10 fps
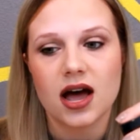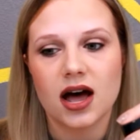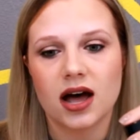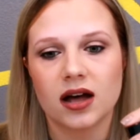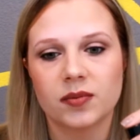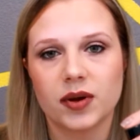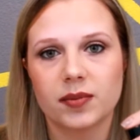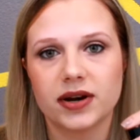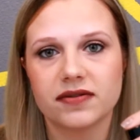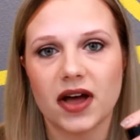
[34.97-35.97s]

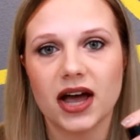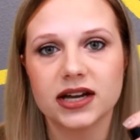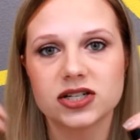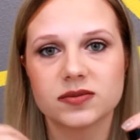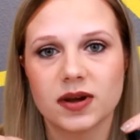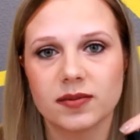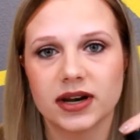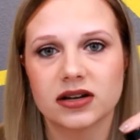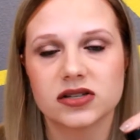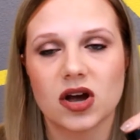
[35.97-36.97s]
um, but if I just paint my
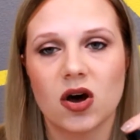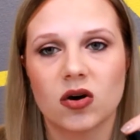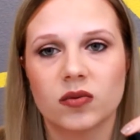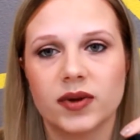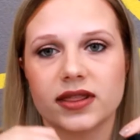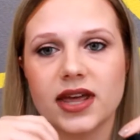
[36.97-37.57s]
nails at home,